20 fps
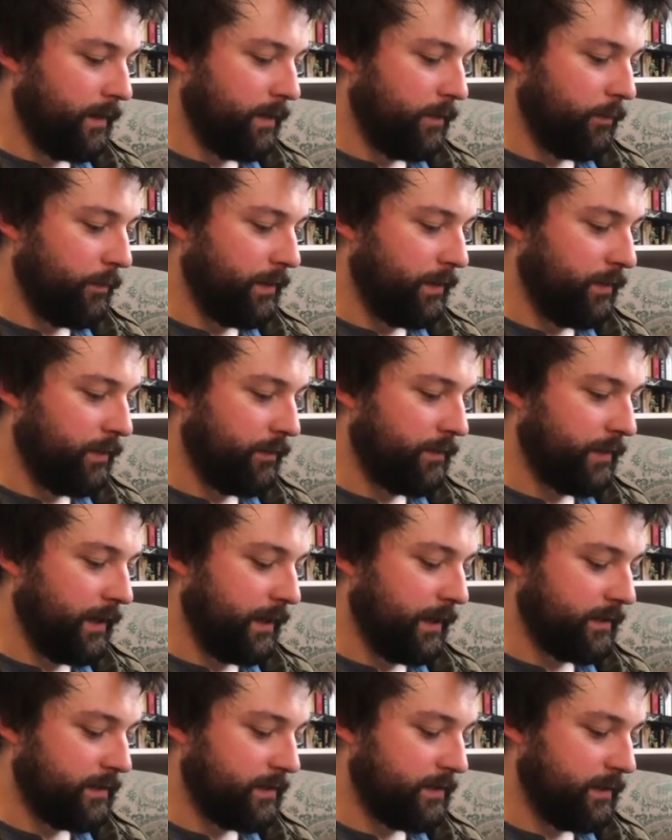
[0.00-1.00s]
we know
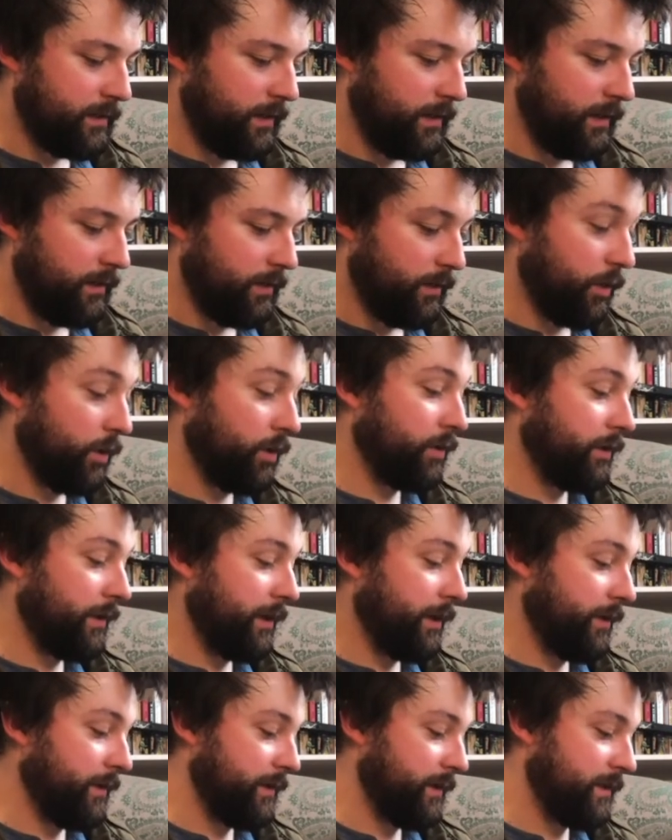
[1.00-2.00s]
that
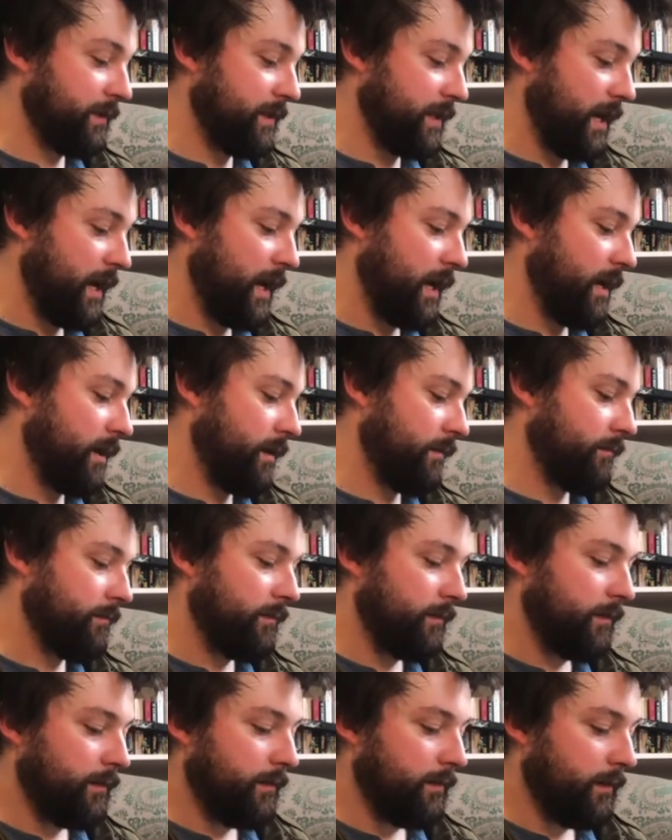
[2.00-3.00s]
earlier in the day,
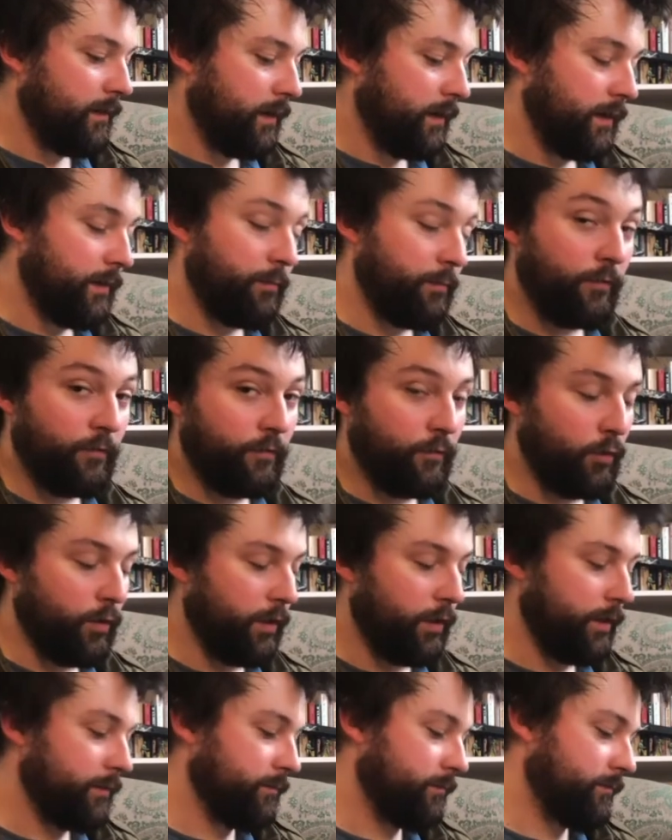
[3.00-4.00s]

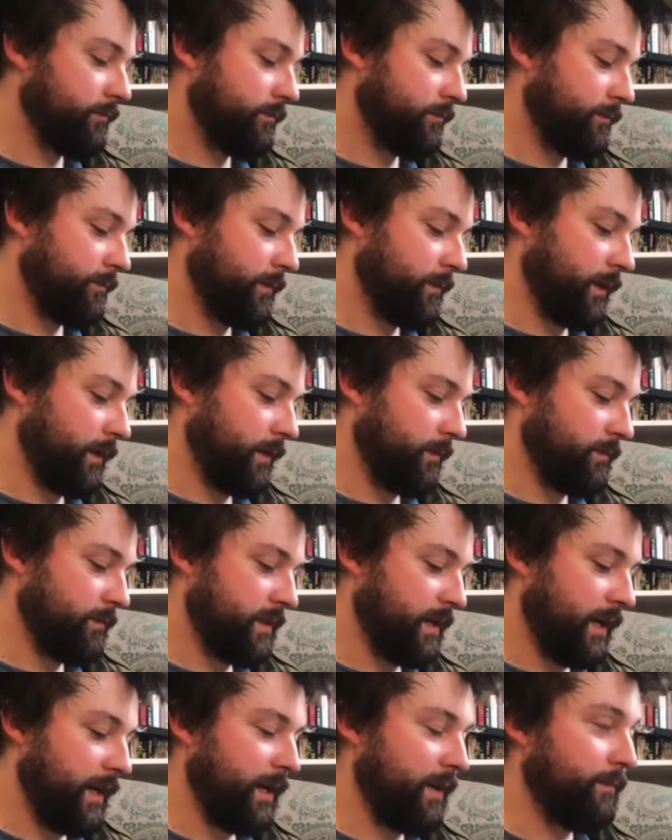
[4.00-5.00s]
before
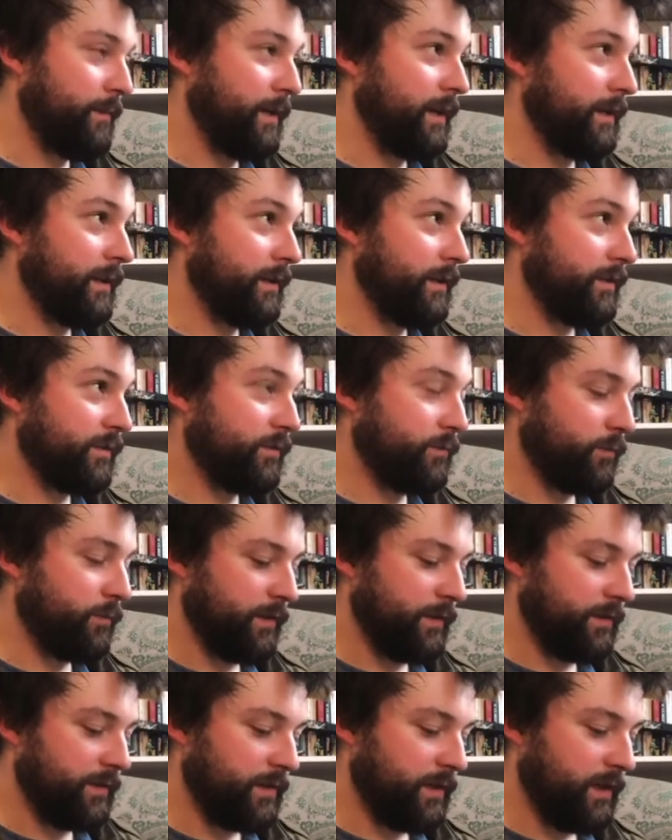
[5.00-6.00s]
Diomedes
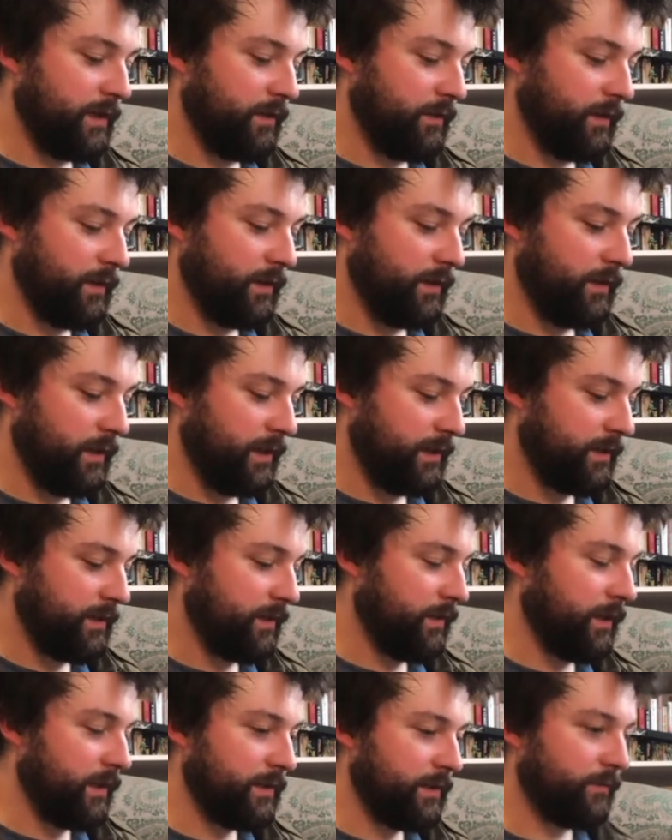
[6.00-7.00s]
was killing lots and
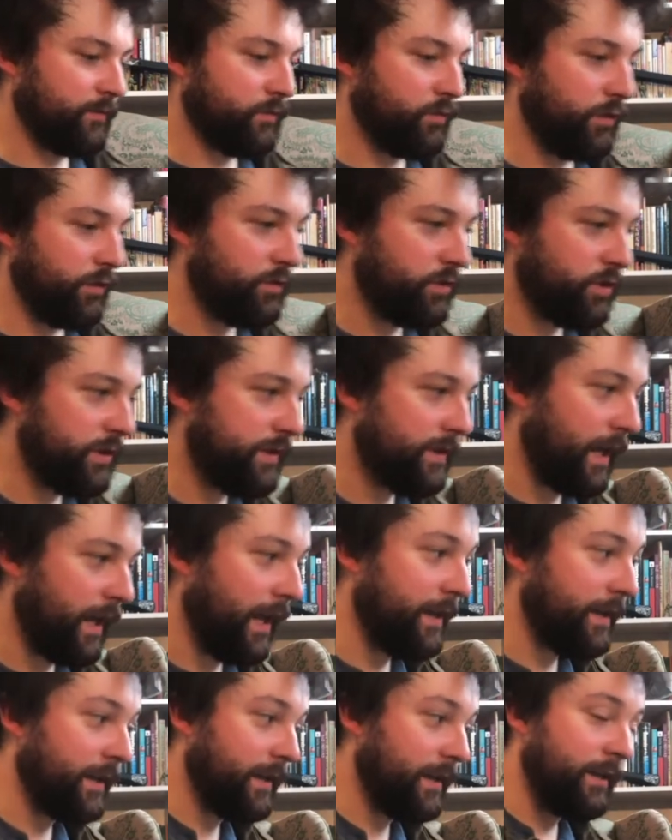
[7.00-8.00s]
lots of Trojans,
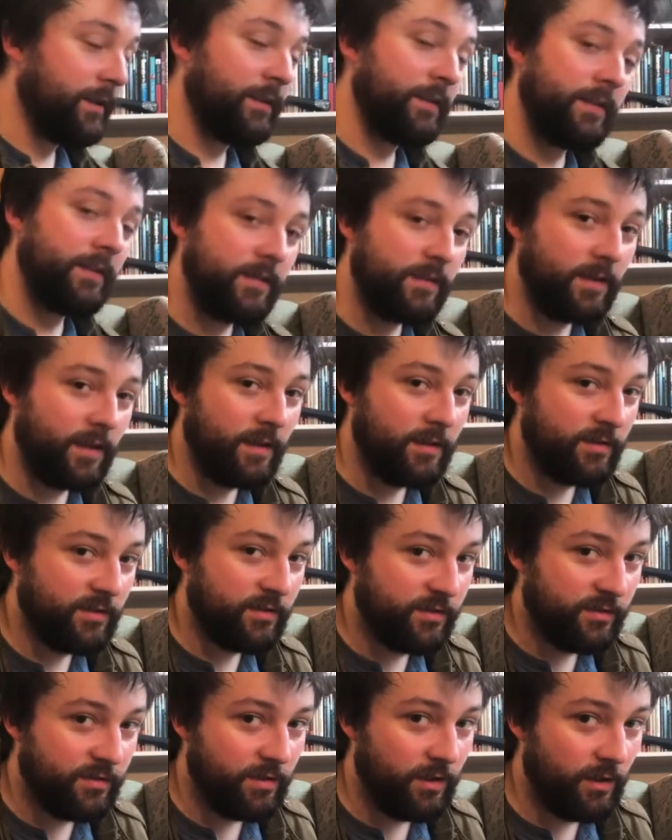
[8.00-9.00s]
and Achilles is
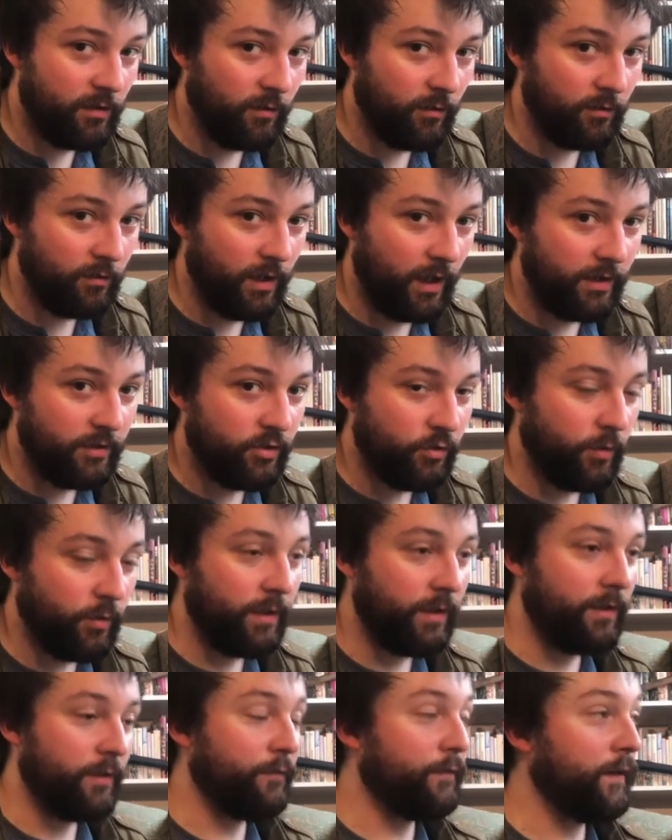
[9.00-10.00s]
still not
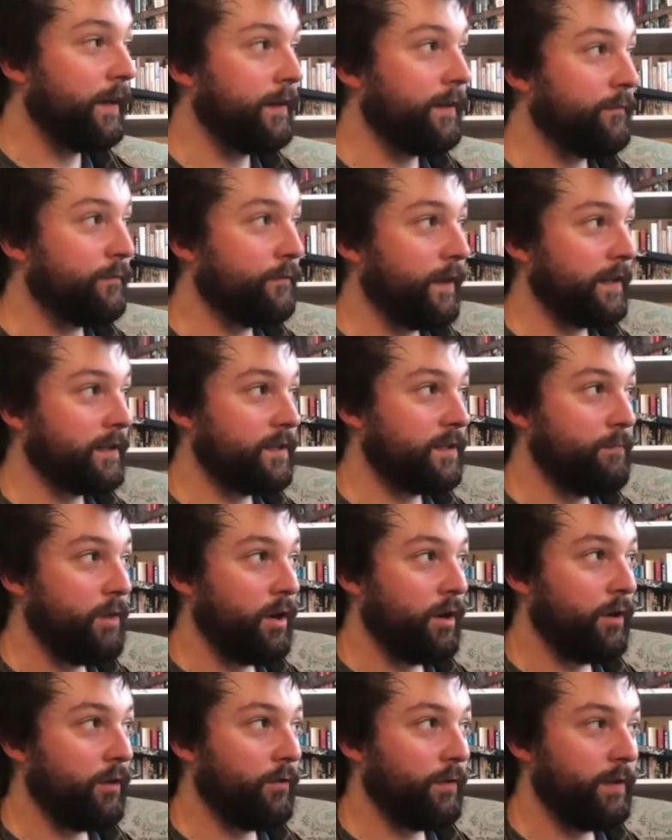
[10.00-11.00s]
joining the fight. In fact,
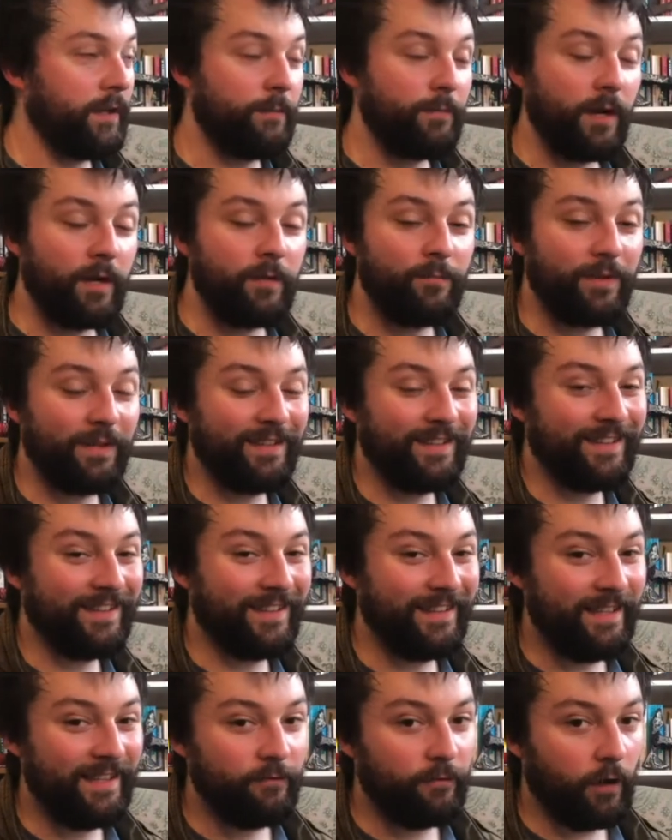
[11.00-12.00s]
tomorrow he might be
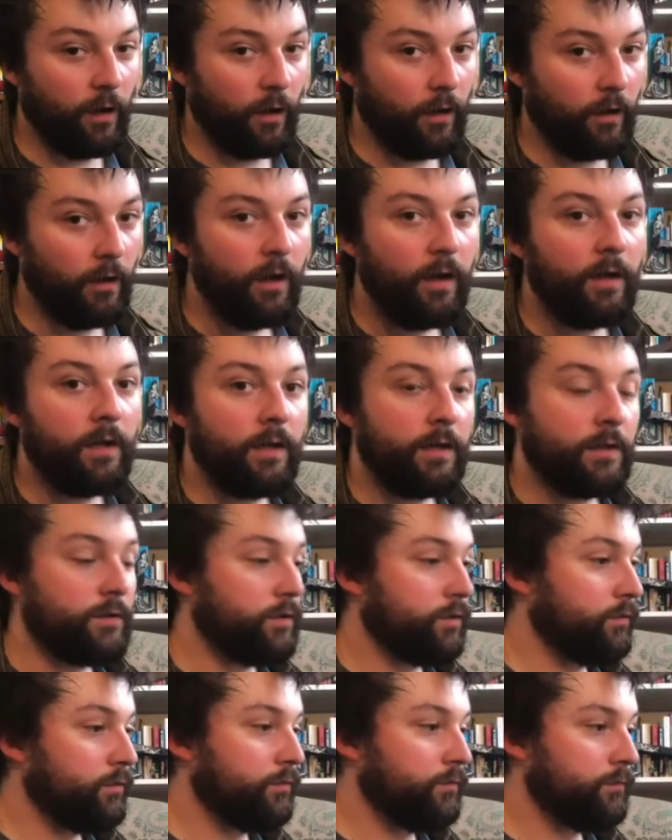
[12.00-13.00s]
leaving
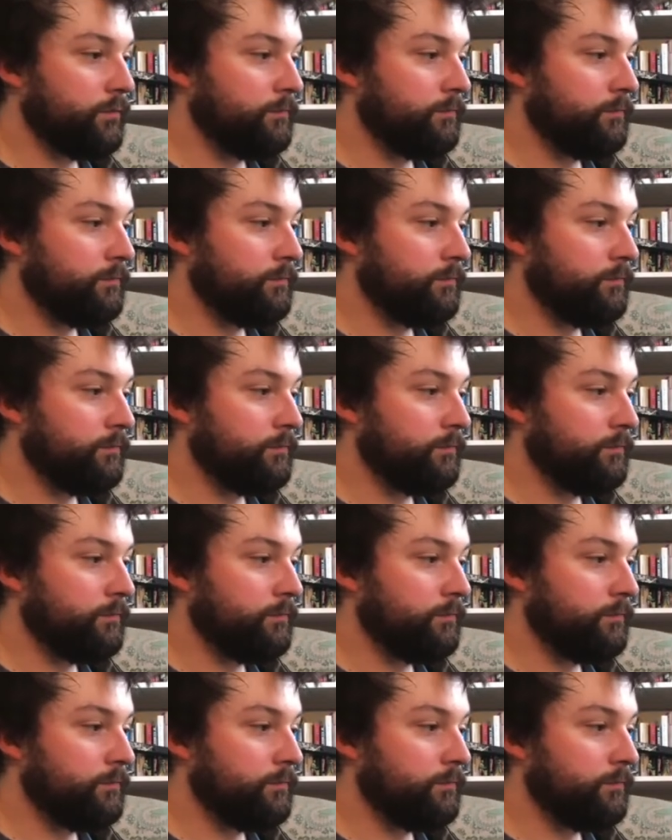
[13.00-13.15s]
to